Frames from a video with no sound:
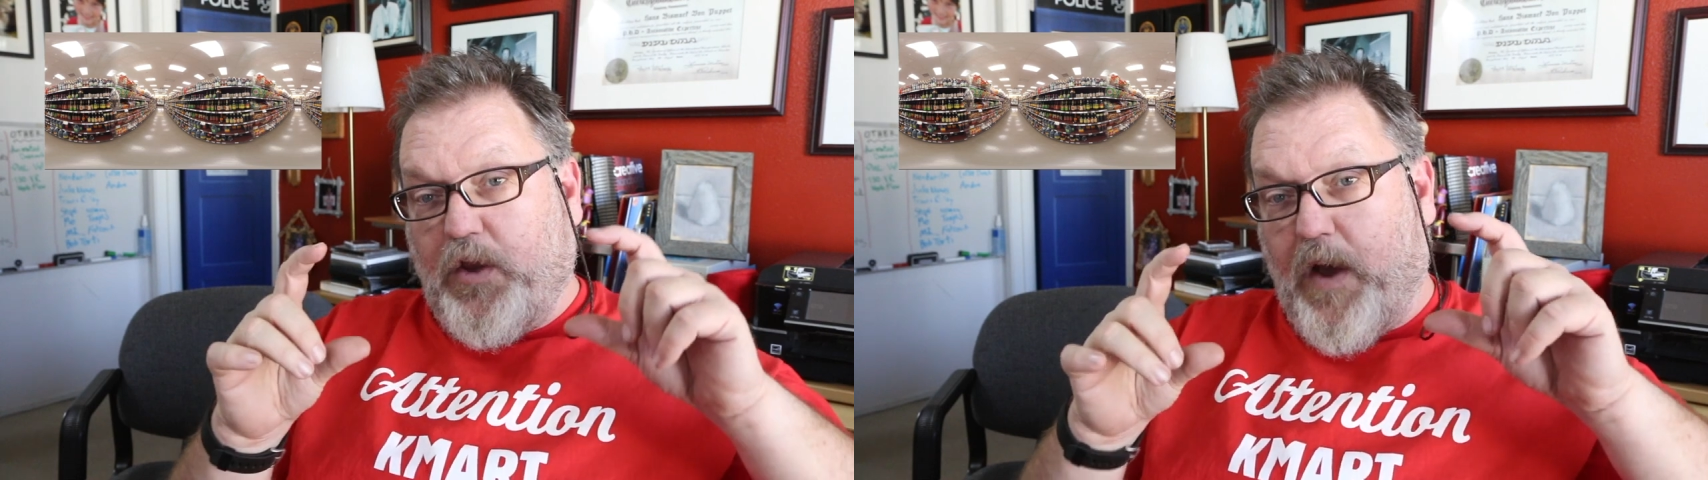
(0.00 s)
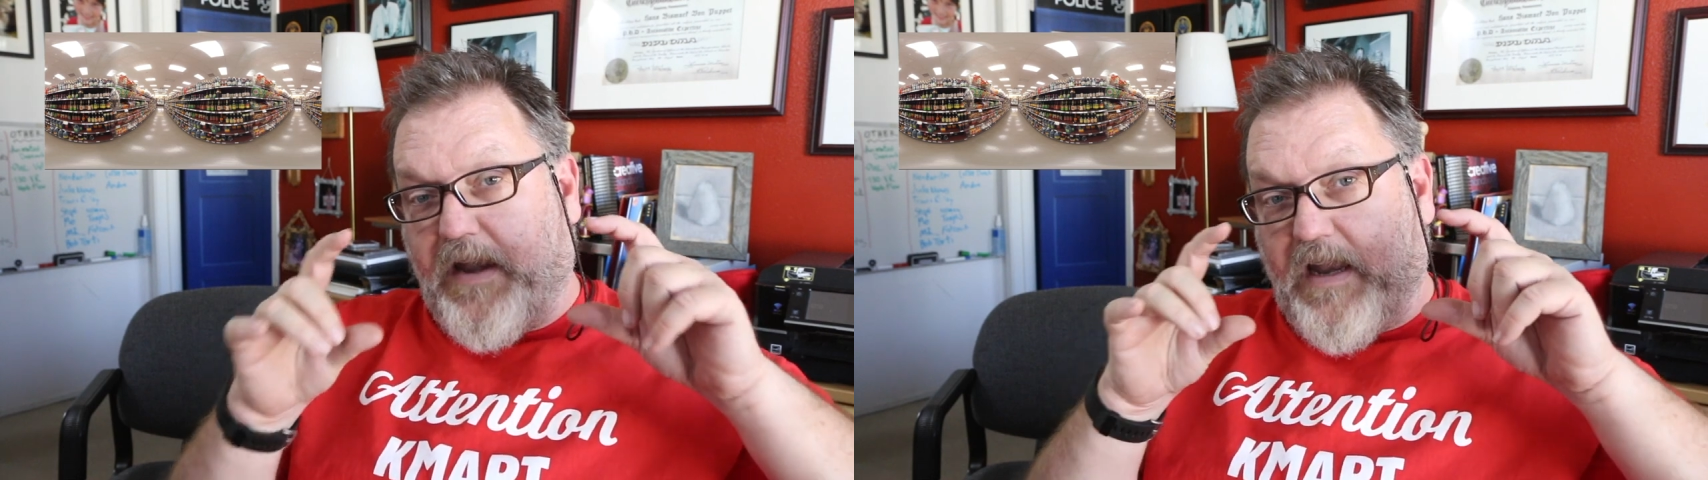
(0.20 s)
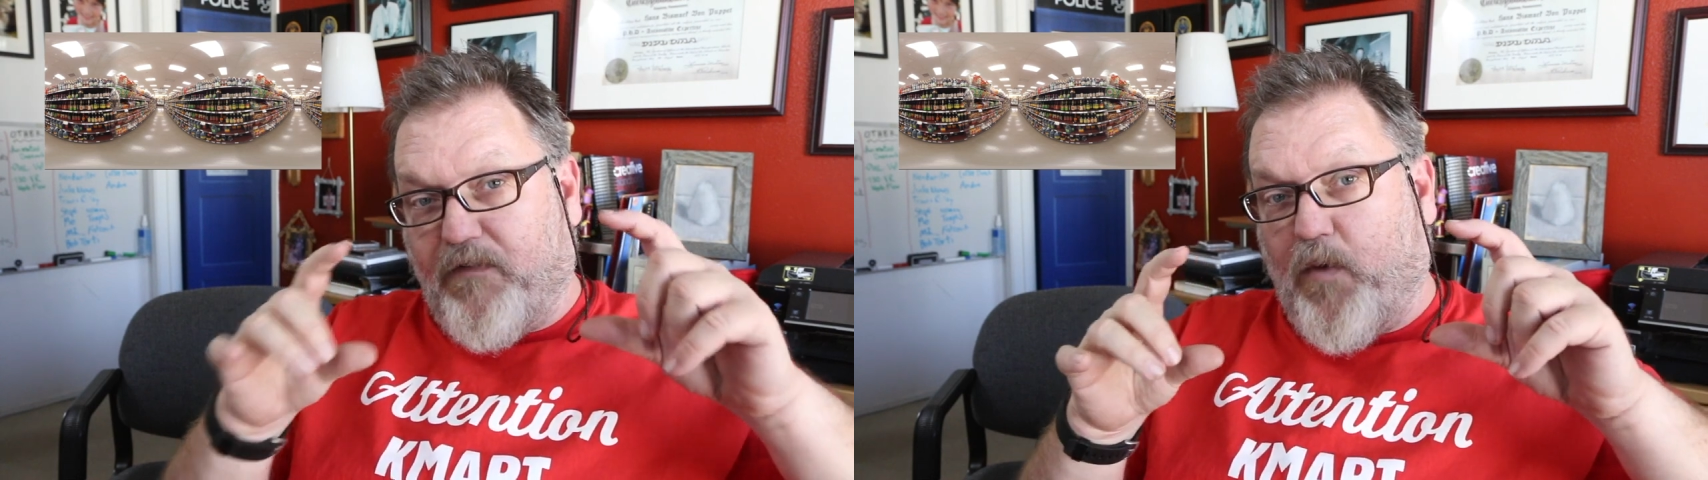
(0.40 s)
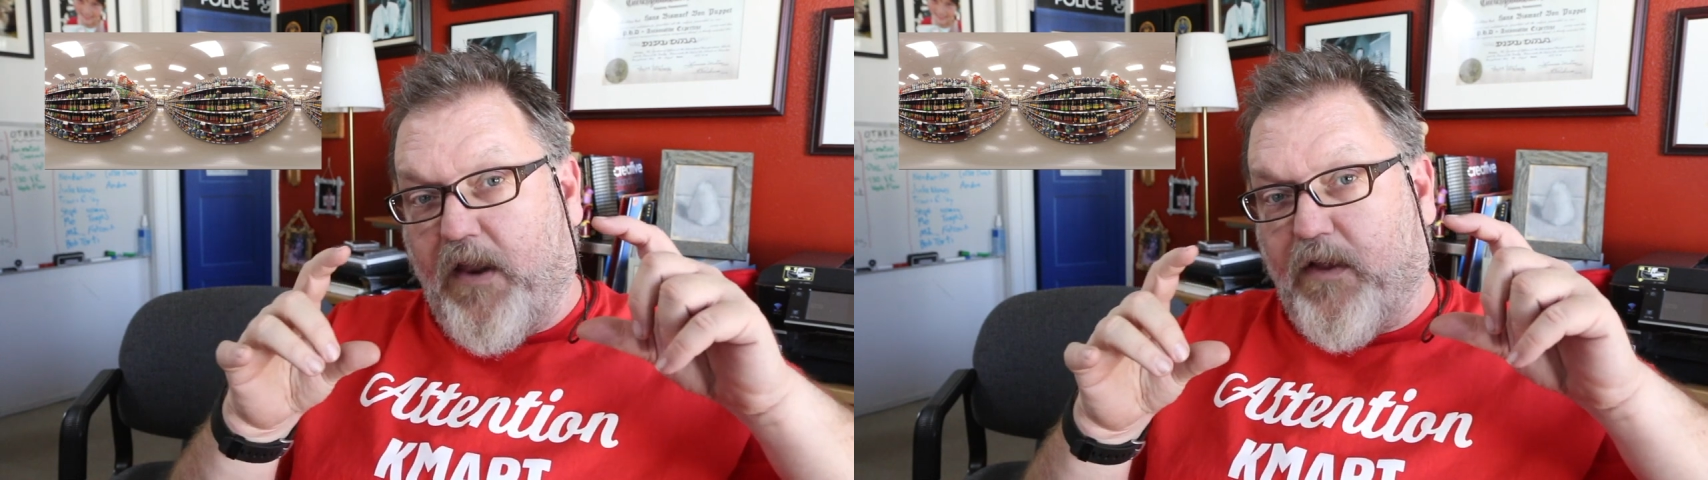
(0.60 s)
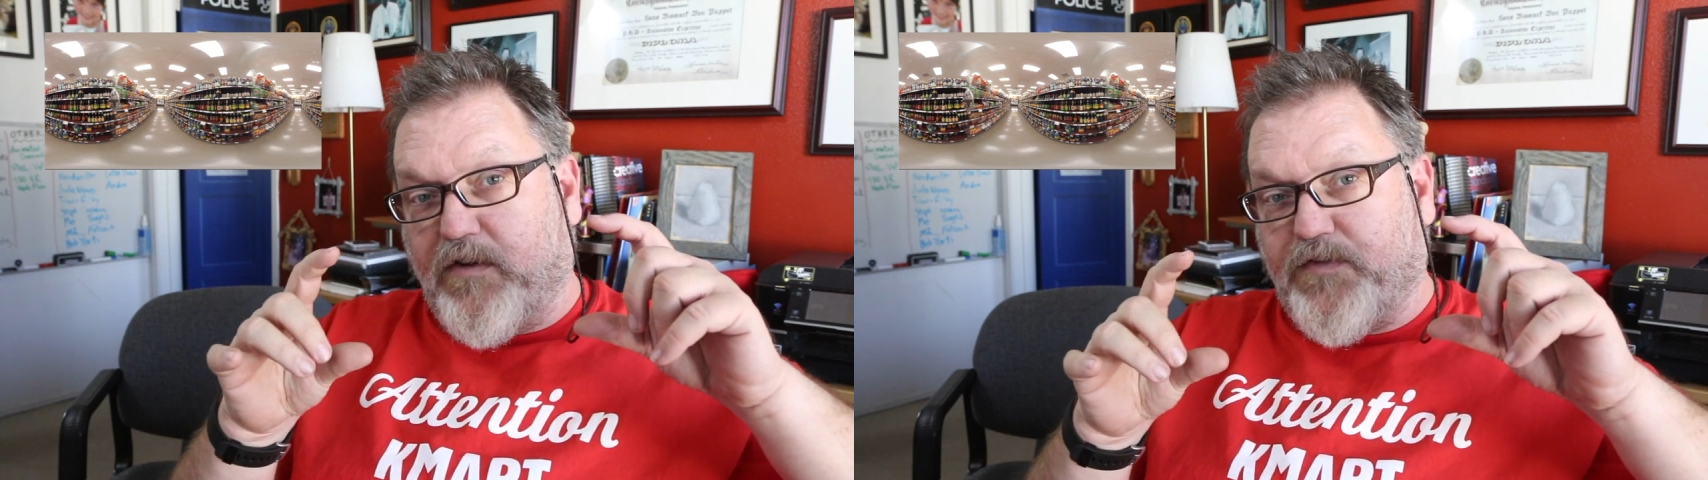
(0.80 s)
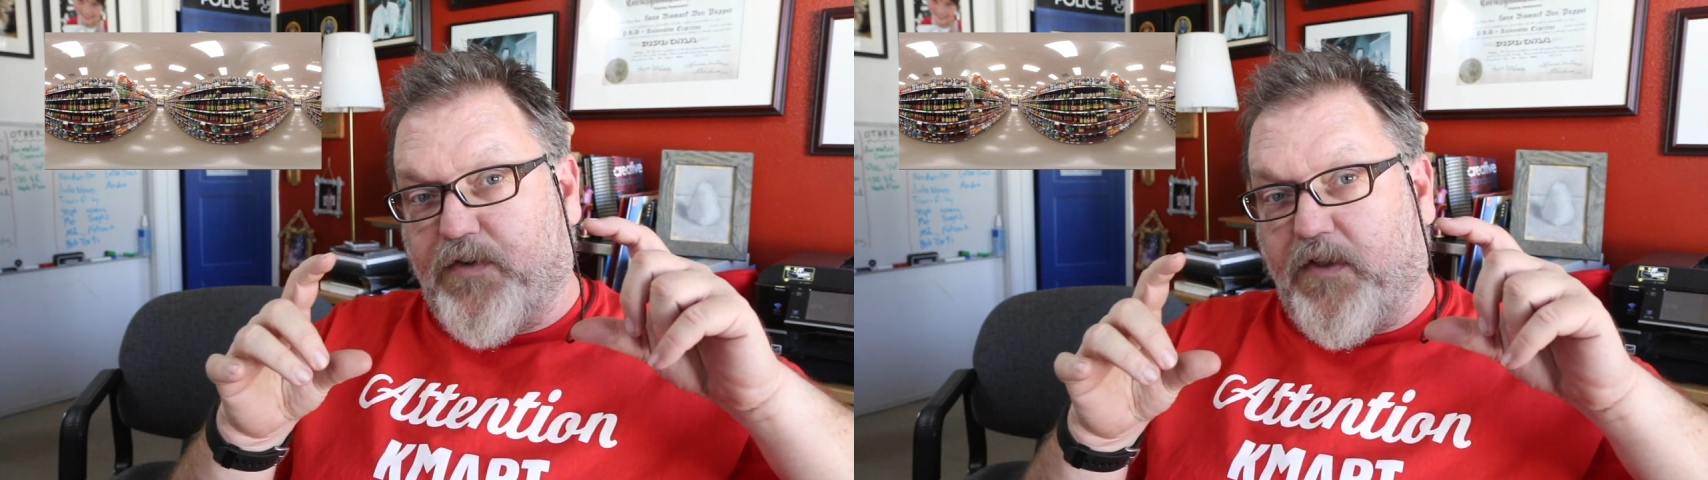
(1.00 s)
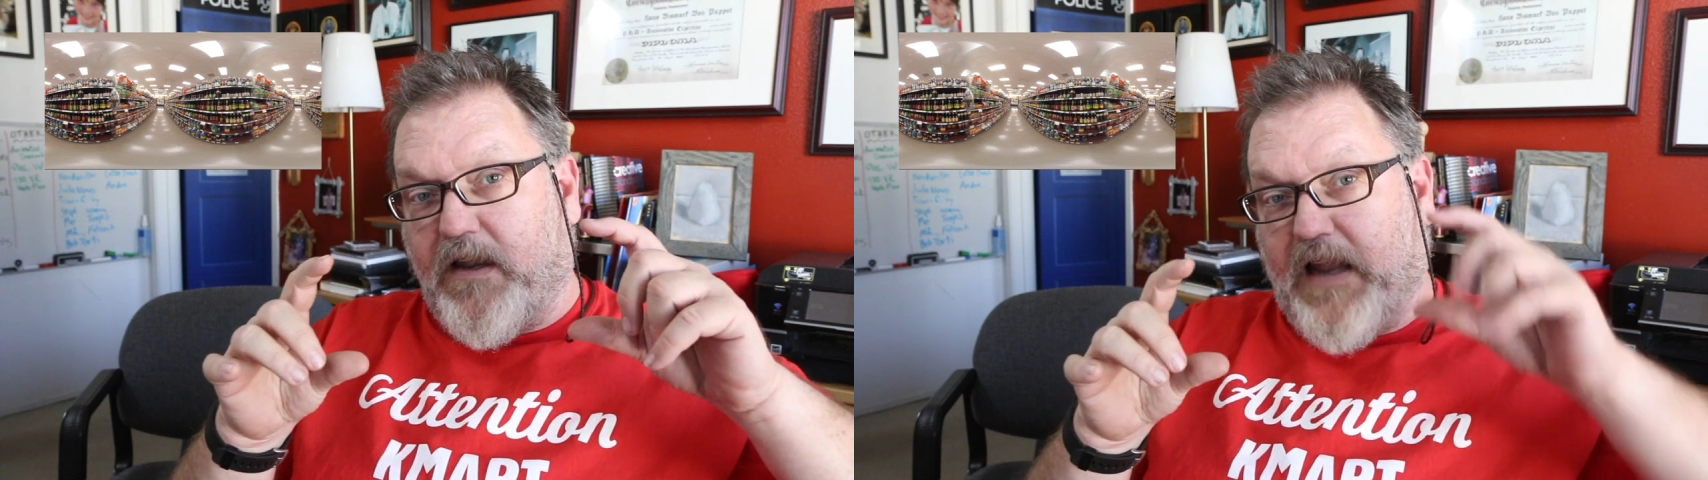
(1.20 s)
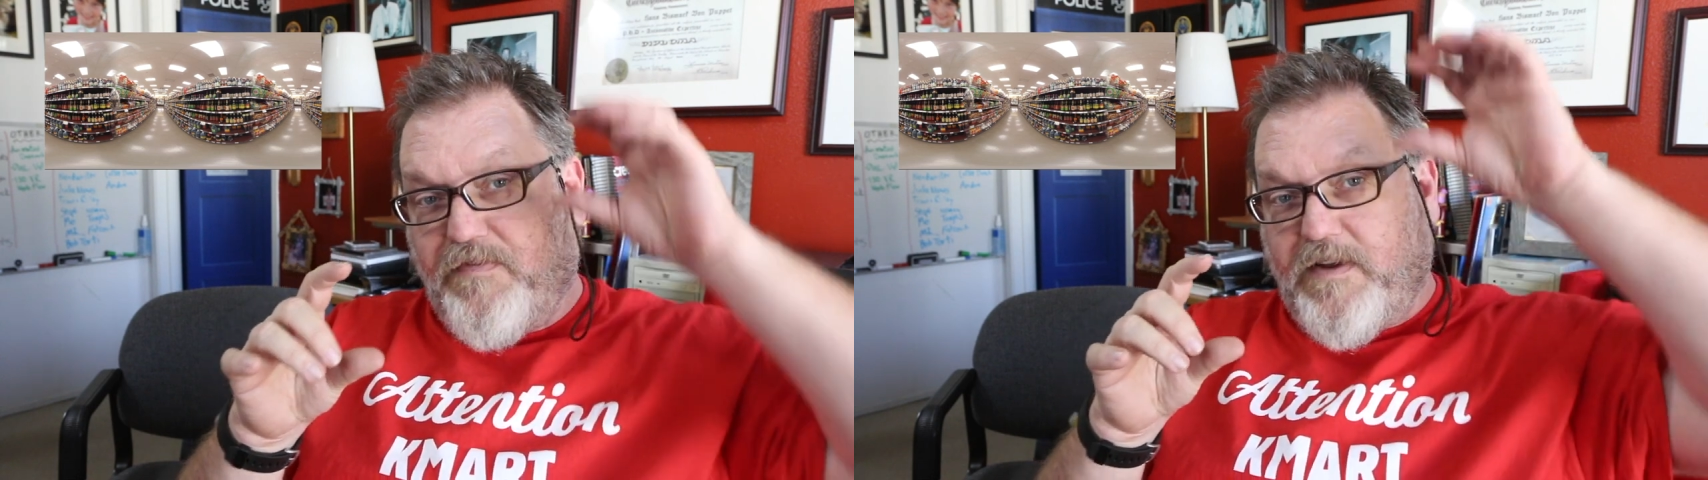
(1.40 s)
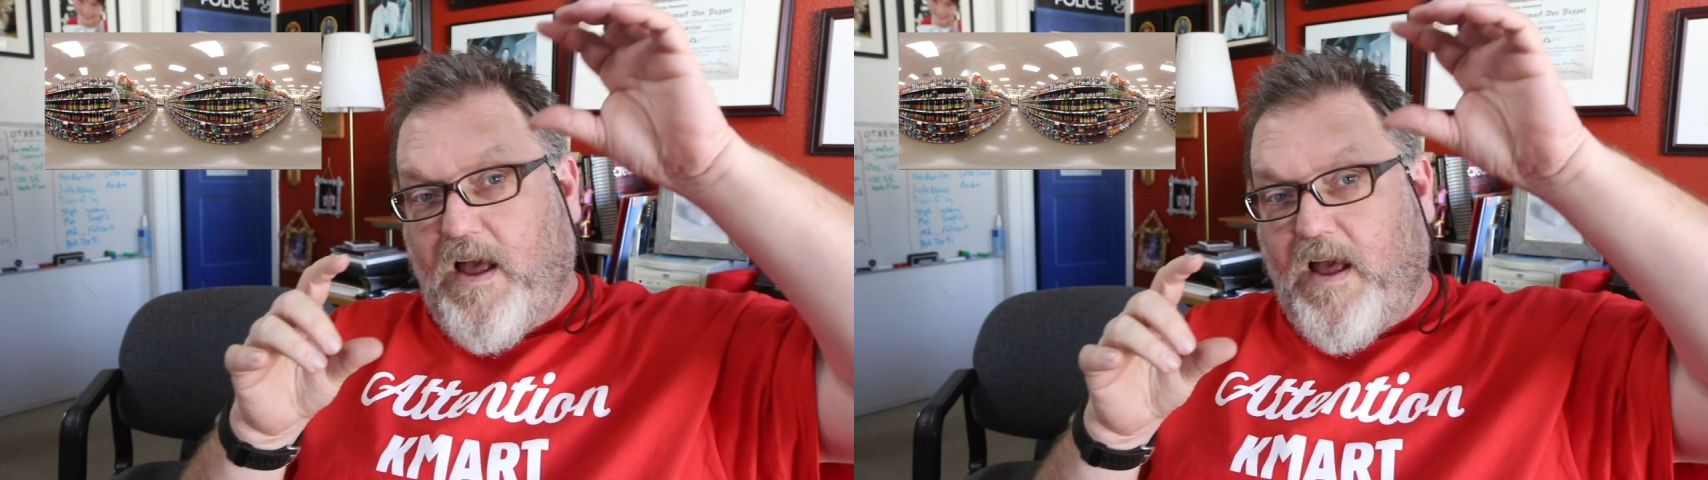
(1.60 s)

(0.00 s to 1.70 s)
you had to have one of those for the left